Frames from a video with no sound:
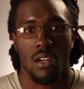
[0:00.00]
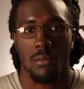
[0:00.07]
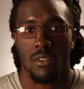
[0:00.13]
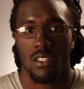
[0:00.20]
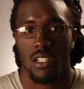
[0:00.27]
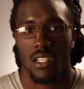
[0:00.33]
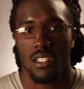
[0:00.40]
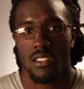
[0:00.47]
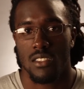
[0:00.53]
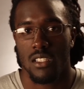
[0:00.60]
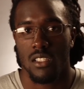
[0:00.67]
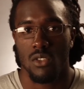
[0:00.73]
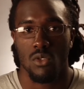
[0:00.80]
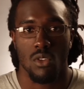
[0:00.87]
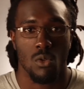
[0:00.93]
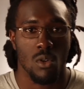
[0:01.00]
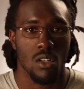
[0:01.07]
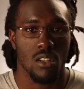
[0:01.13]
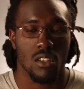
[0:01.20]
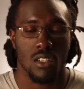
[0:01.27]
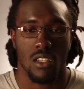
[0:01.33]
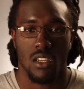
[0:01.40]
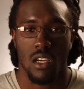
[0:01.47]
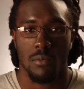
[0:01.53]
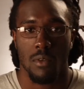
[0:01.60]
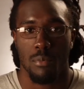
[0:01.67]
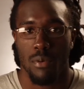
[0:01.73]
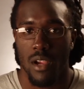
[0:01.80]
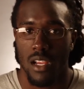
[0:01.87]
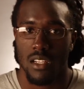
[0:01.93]
I'm gonna continue to work, come to
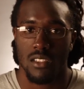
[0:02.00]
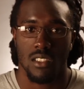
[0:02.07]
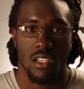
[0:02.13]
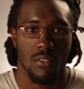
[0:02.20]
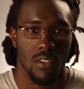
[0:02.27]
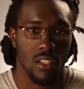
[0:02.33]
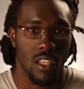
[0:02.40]
practice every